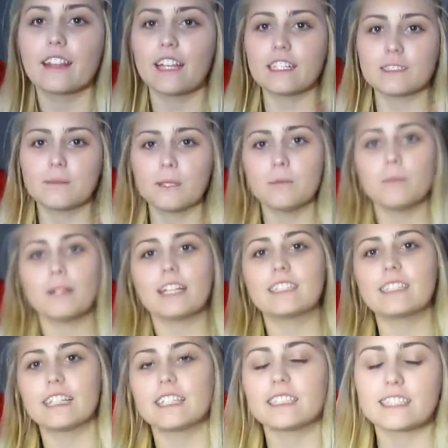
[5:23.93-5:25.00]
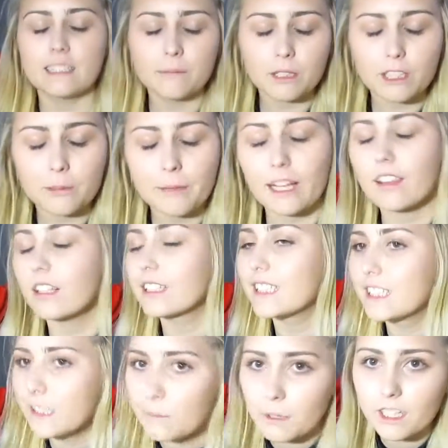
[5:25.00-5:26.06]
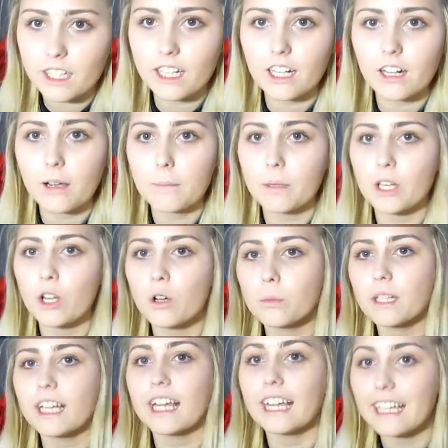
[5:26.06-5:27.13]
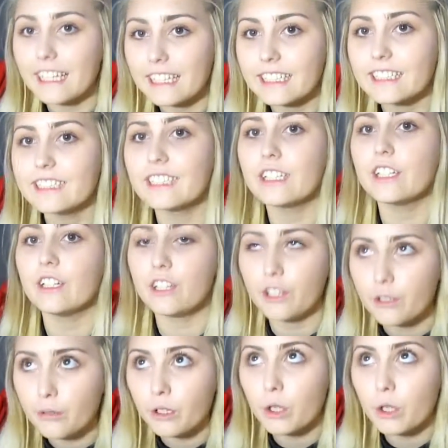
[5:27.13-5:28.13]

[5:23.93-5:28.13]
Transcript: Yes, people might think similar, but nobody is you.